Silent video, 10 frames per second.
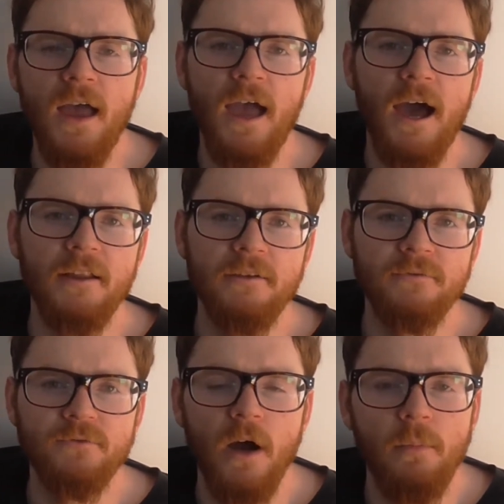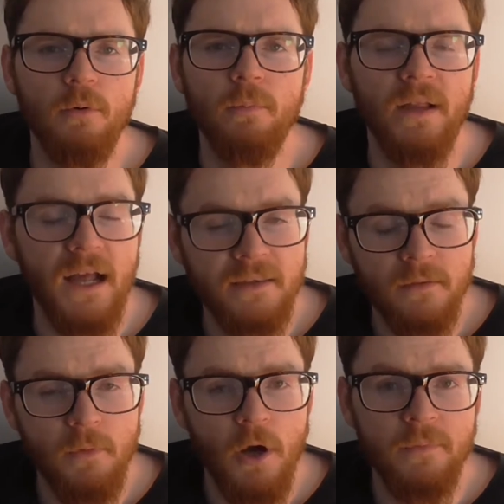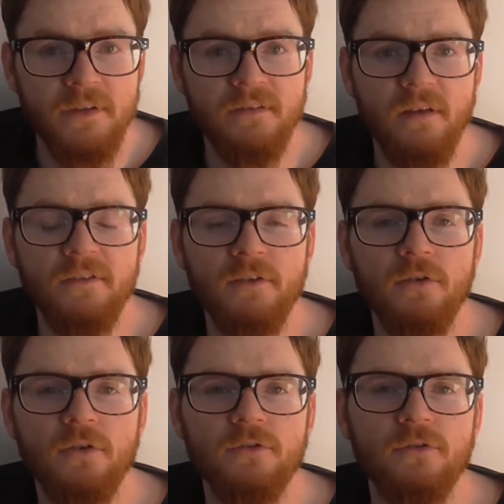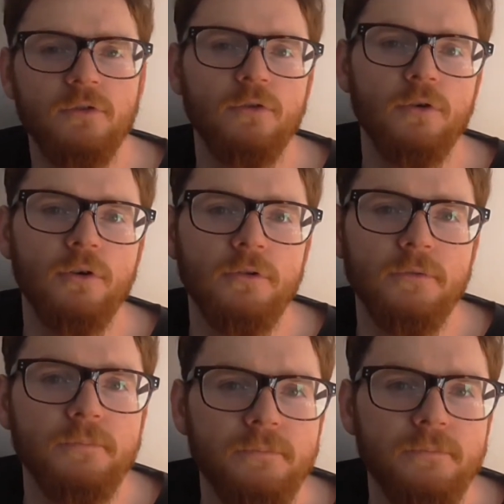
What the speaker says: out of trouble, but at the moment doesn't look too good.